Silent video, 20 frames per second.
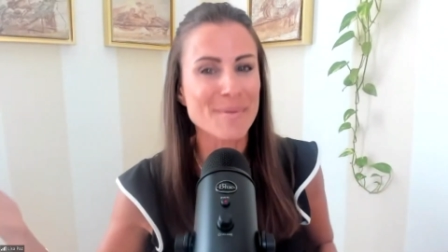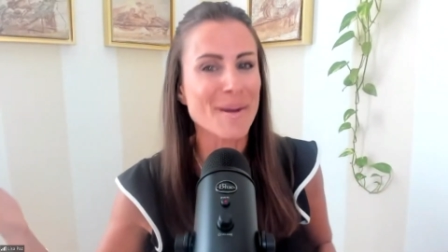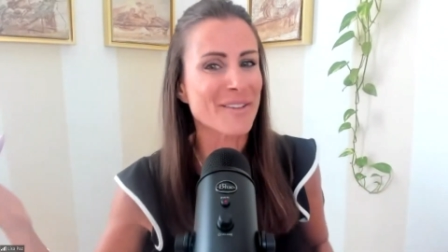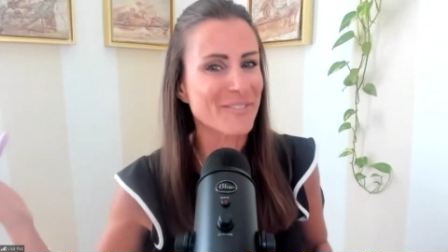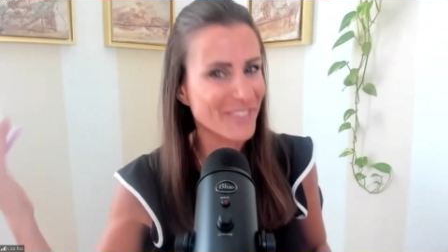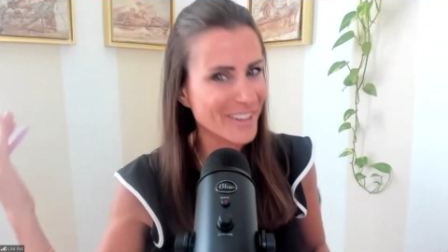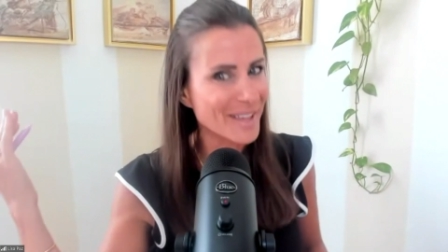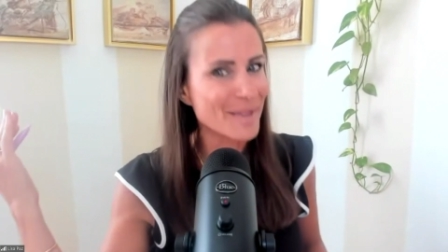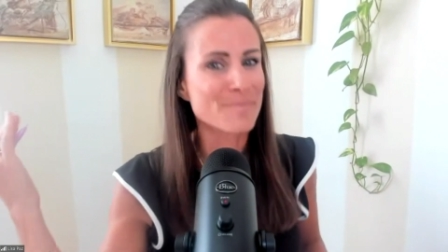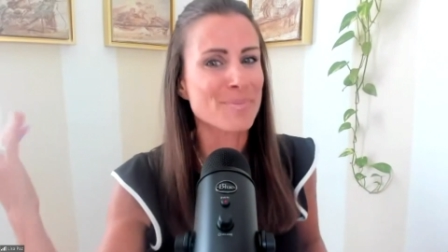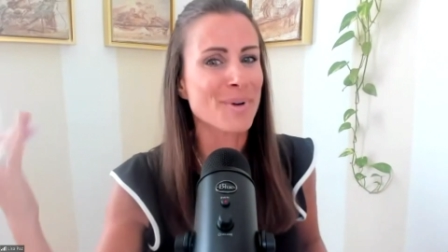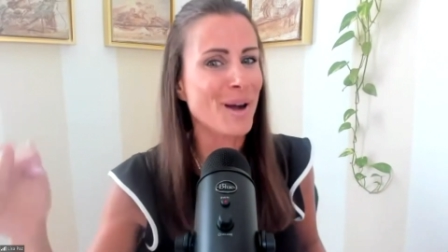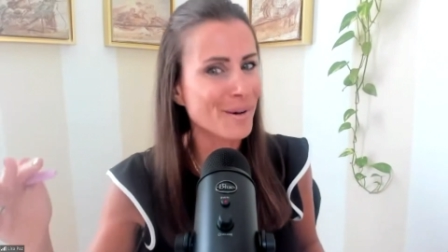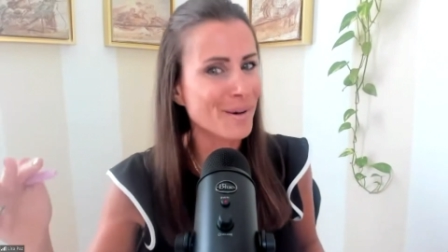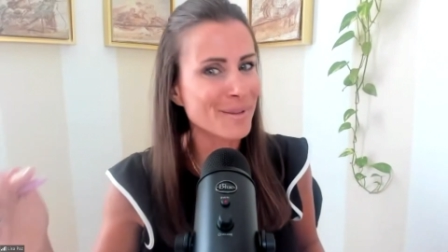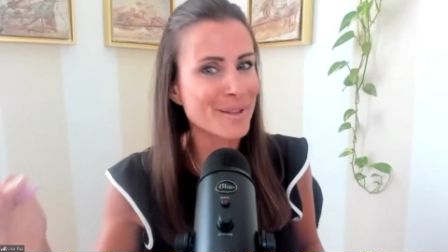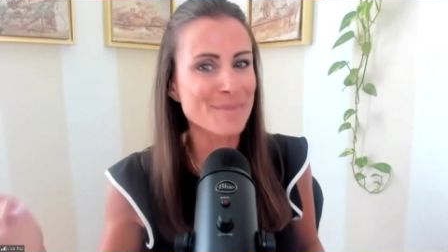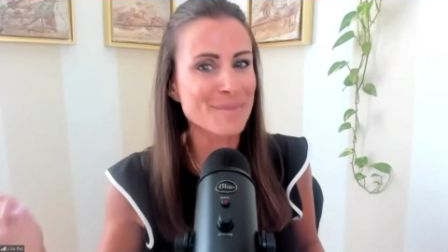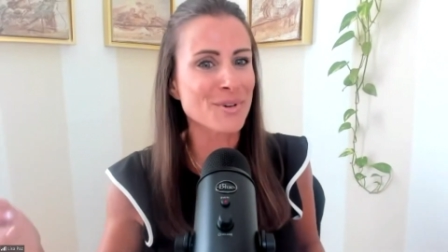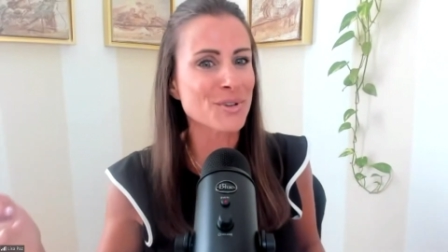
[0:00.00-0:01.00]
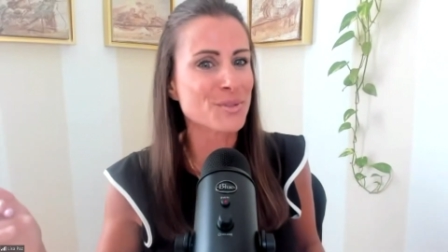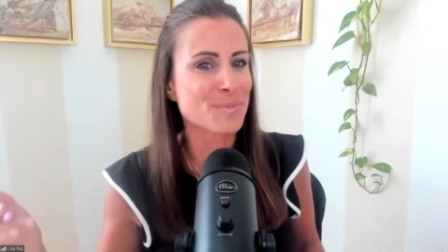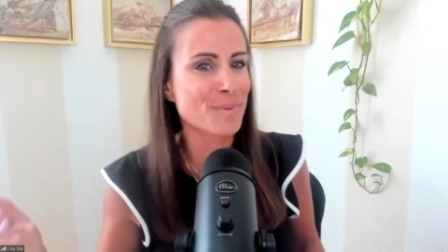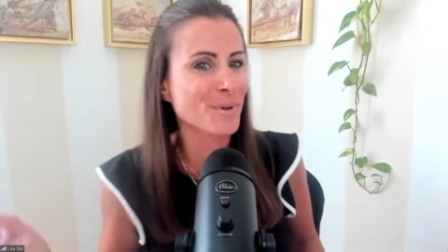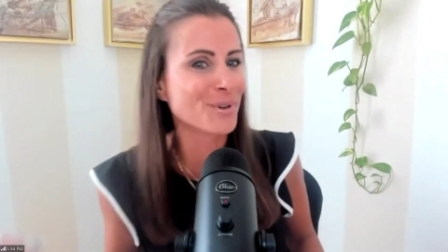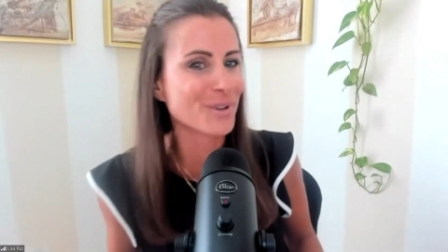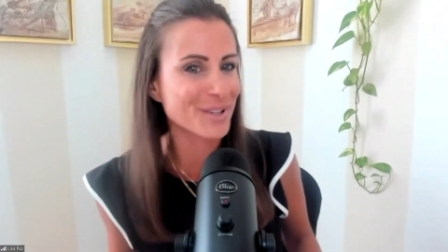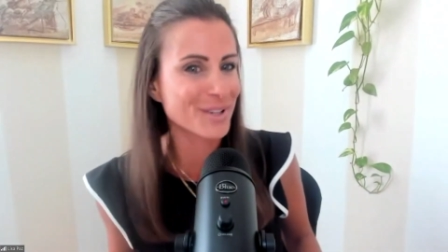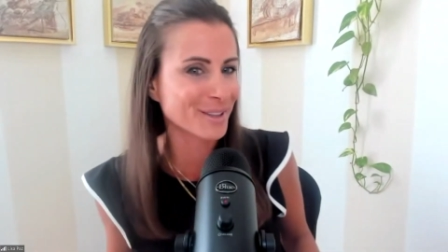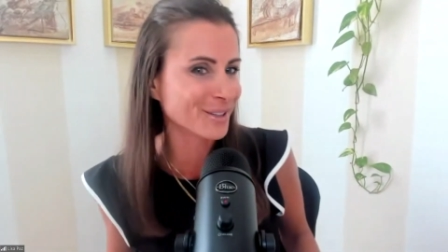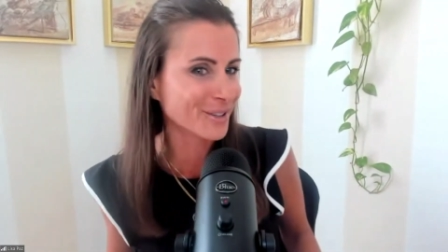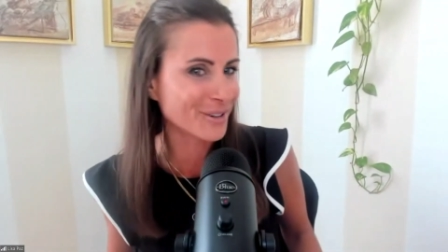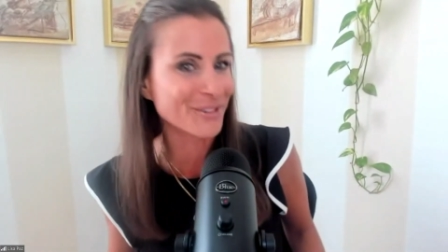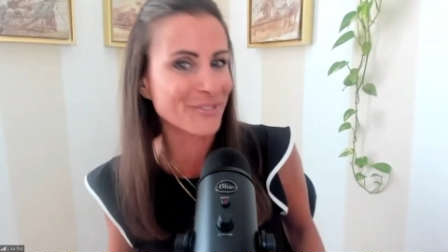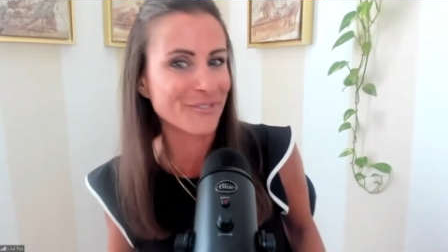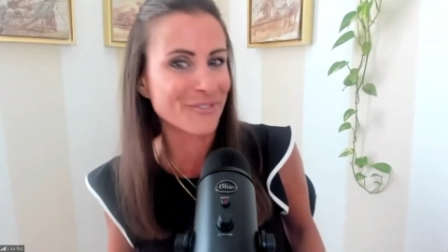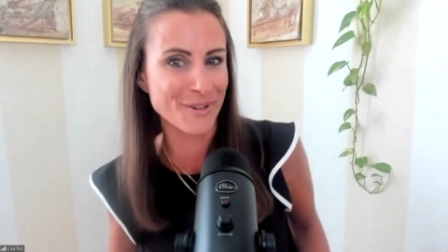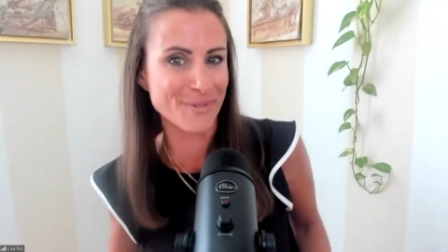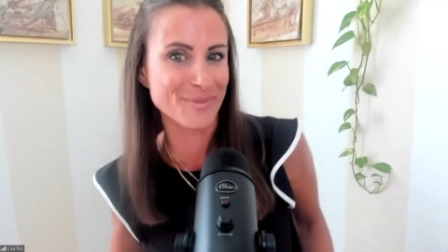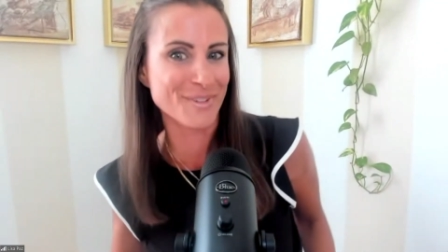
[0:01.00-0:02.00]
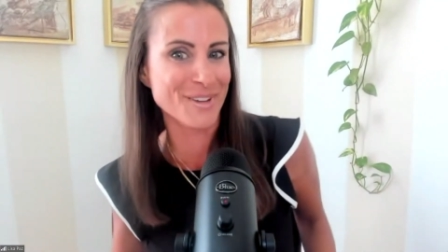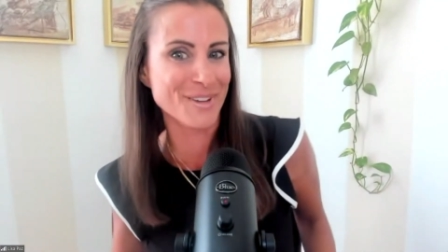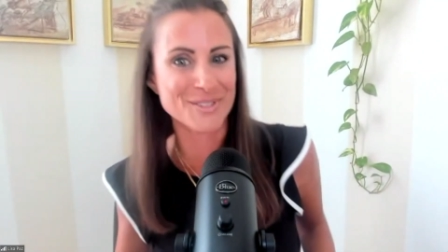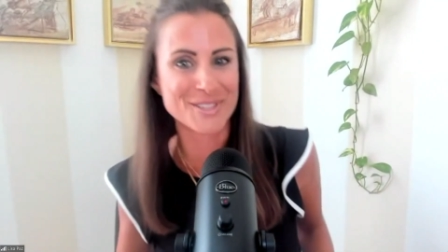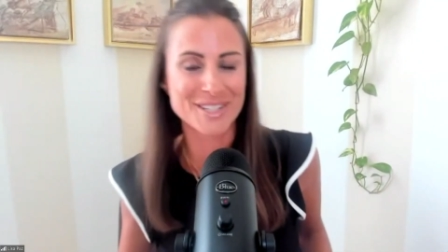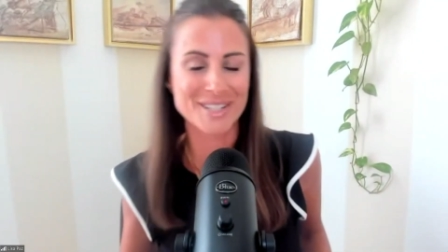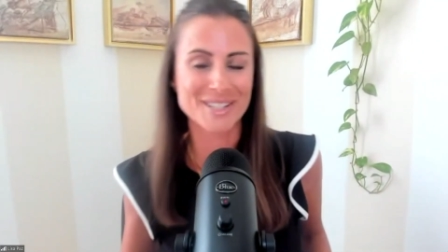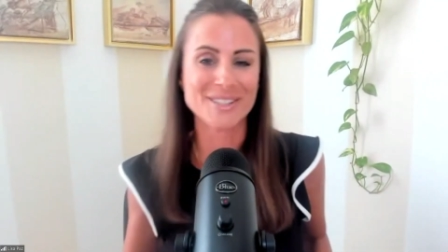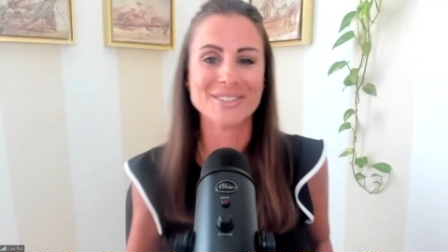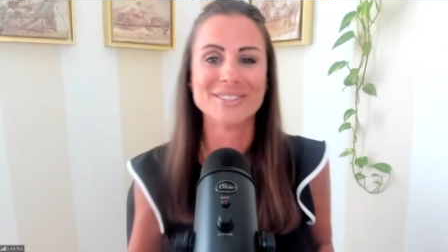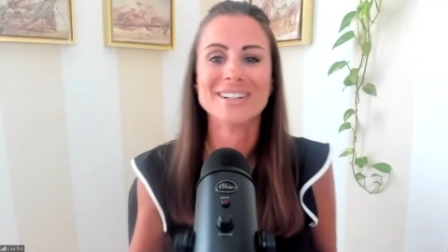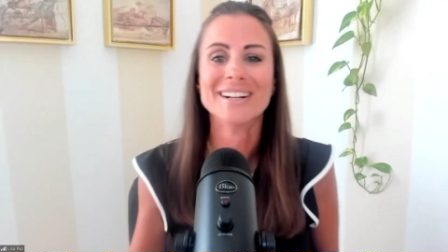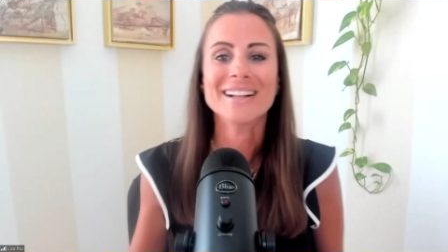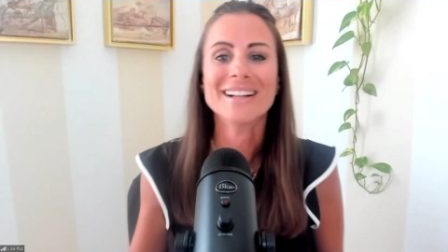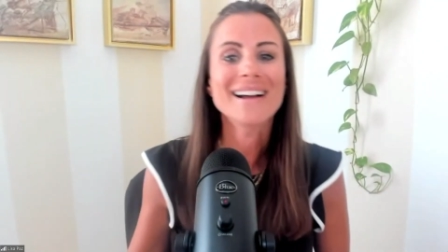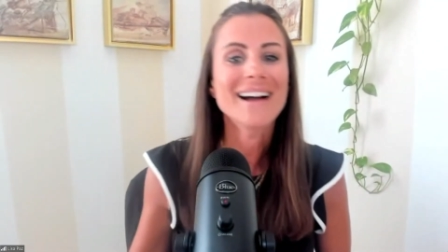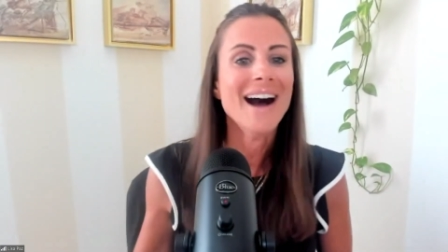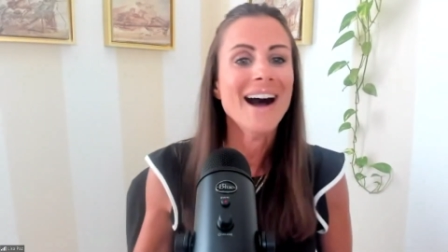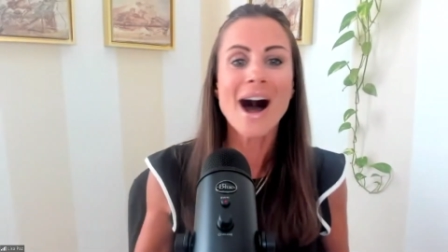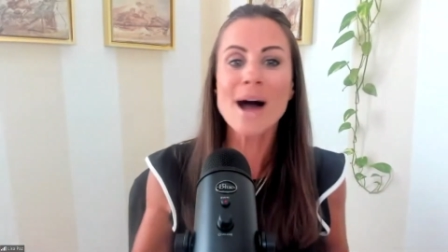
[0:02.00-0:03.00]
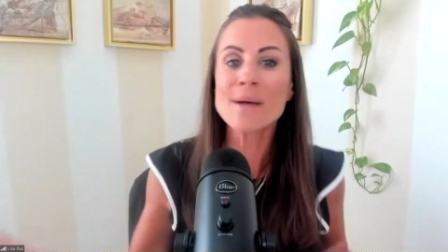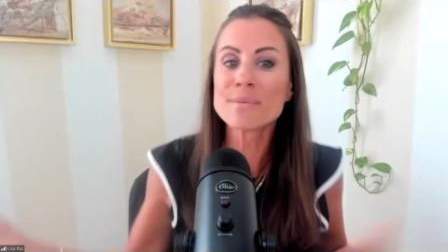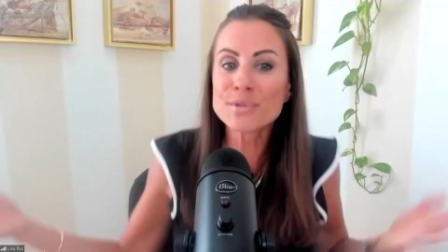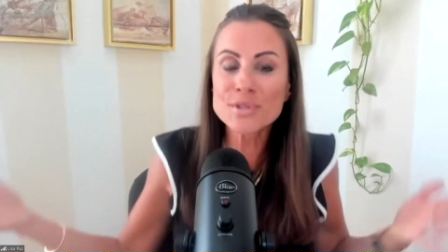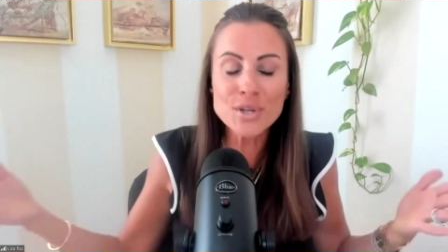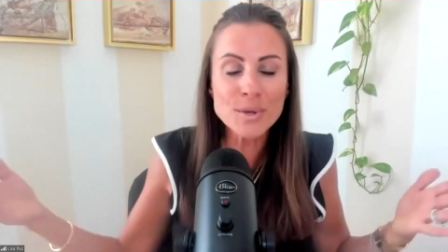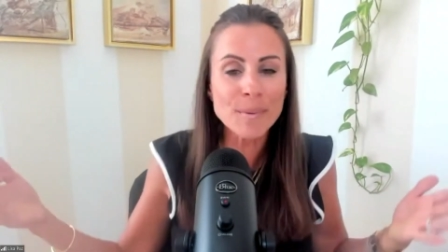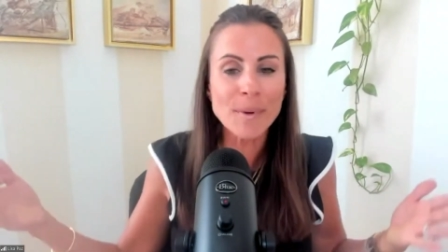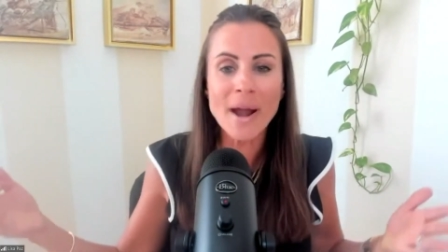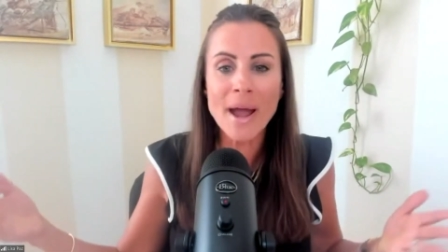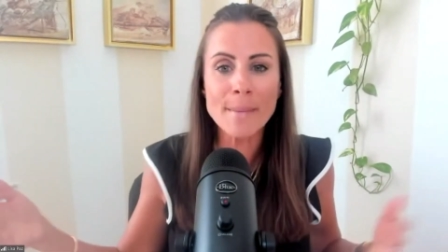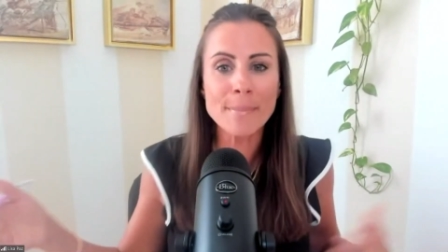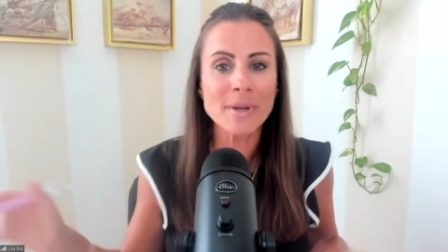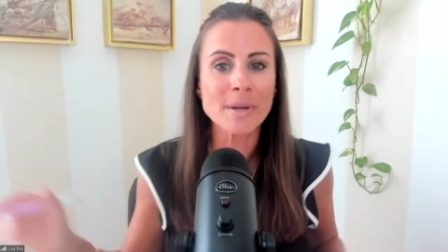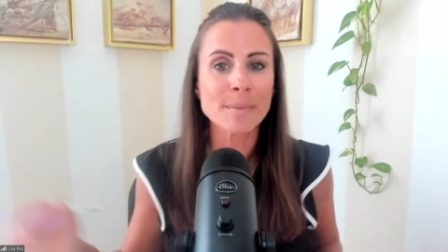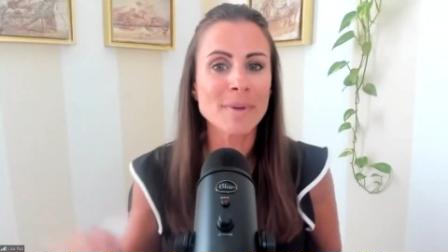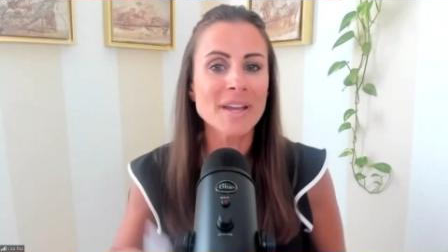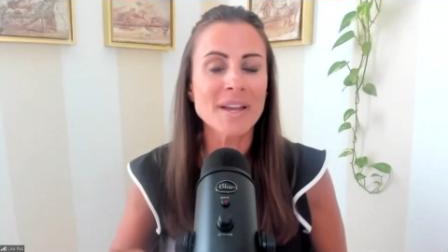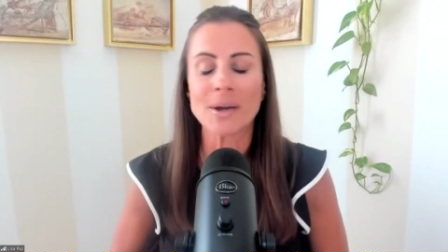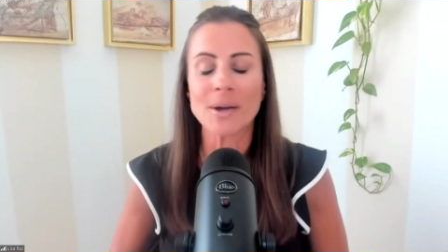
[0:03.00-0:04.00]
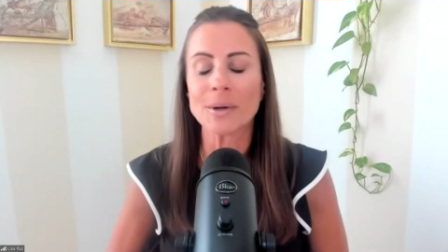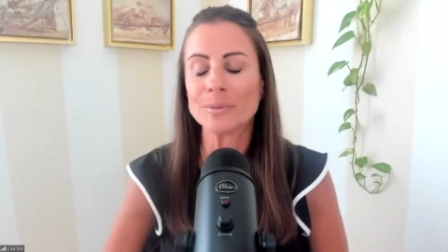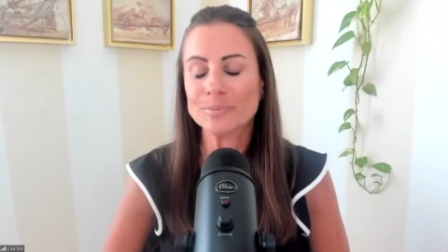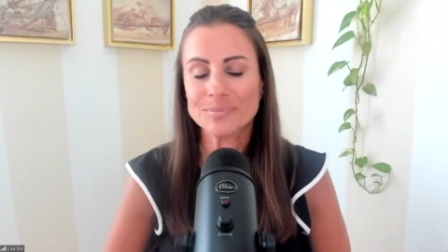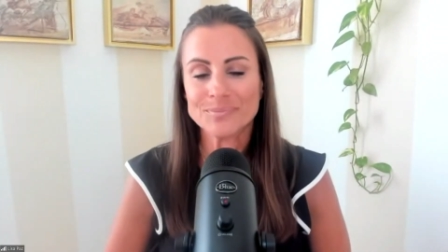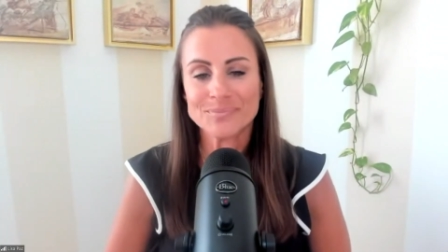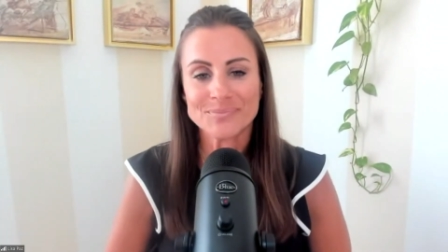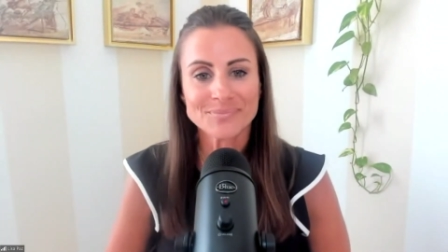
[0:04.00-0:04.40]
I feel like probably most people could learn from you too. I'm super happy to be here.